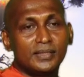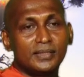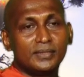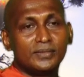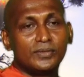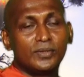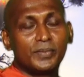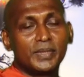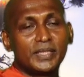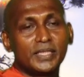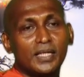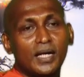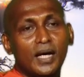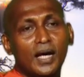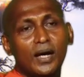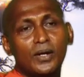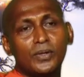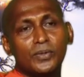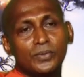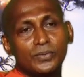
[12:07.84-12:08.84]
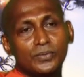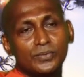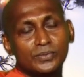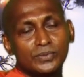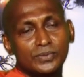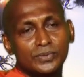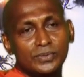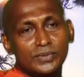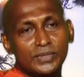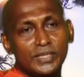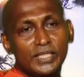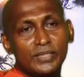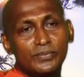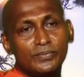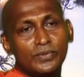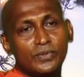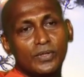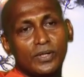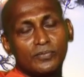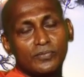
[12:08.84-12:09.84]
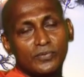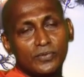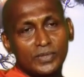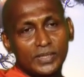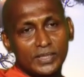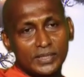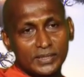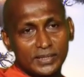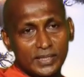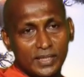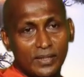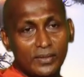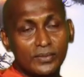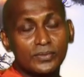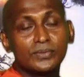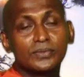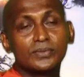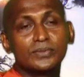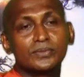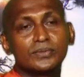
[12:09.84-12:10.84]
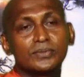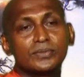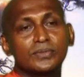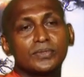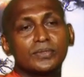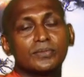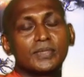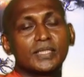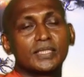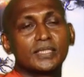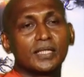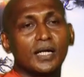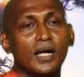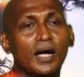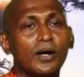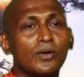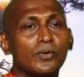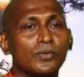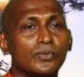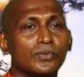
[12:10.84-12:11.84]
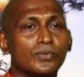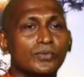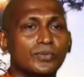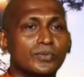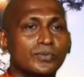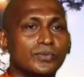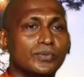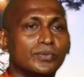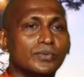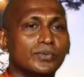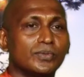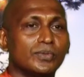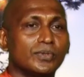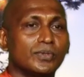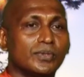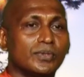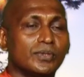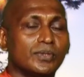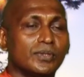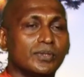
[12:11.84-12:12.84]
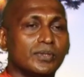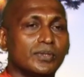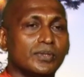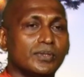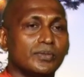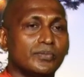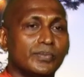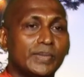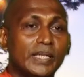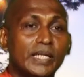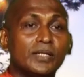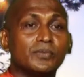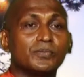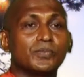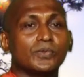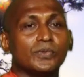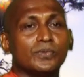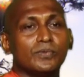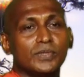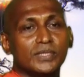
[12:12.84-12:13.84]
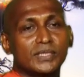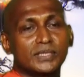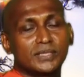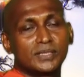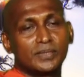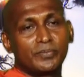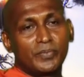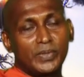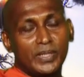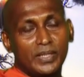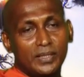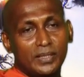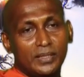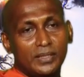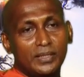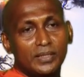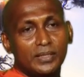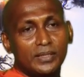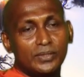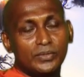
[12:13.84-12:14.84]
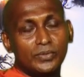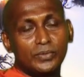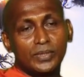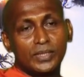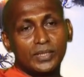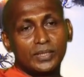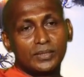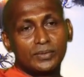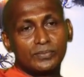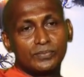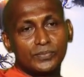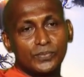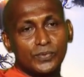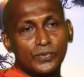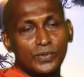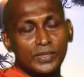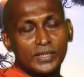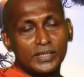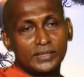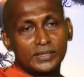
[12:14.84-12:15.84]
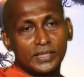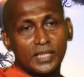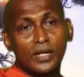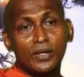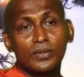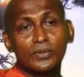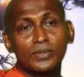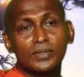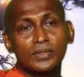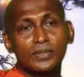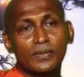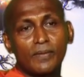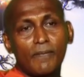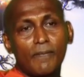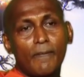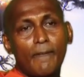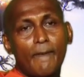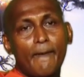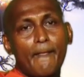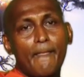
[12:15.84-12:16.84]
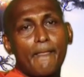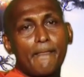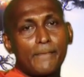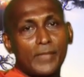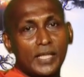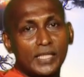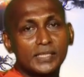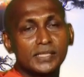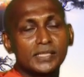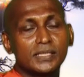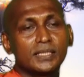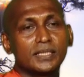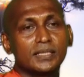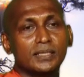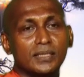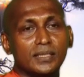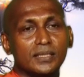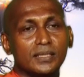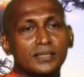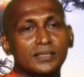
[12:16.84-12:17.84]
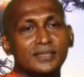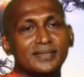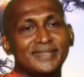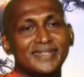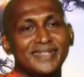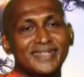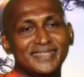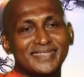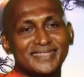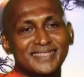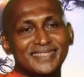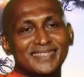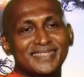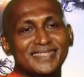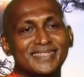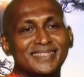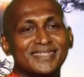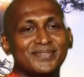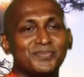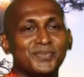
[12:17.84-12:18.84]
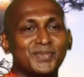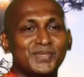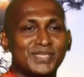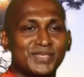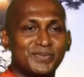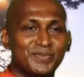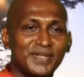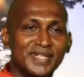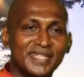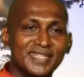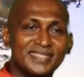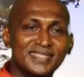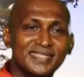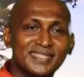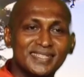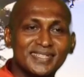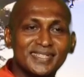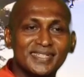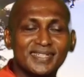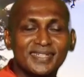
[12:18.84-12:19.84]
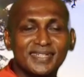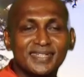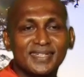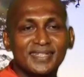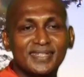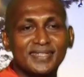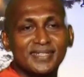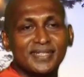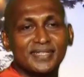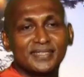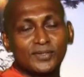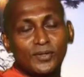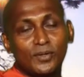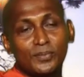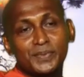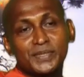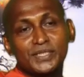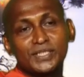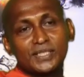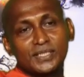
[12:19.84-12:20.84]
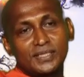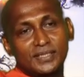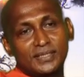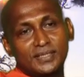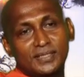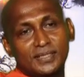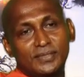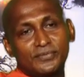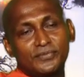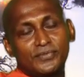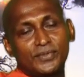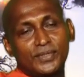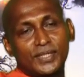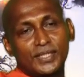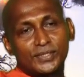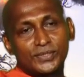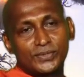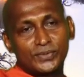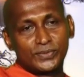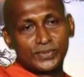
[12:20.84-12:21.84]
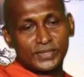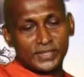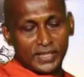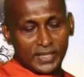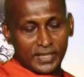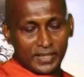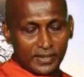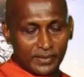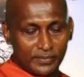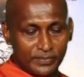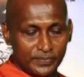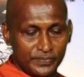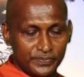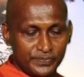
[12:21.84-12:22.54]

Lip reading: No matter how deep you have fallen down, no matter how painful was the you were falling down, still there's a possibility, there's an opportunity for us to stand up.